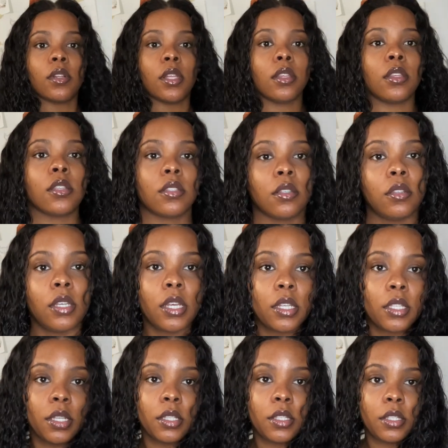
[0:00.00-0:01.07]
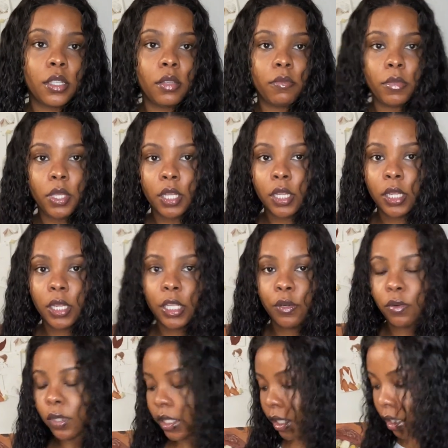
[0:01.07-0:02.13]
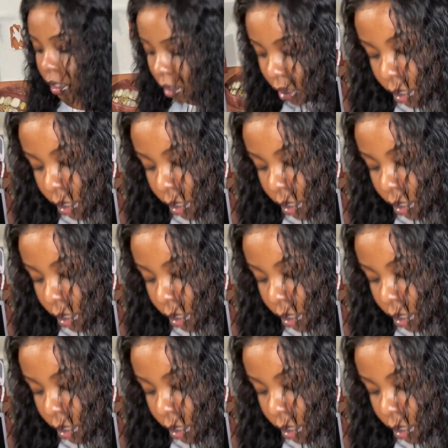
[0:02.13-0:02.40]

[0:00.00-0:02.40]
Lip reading: like this so you guys can see me clearly.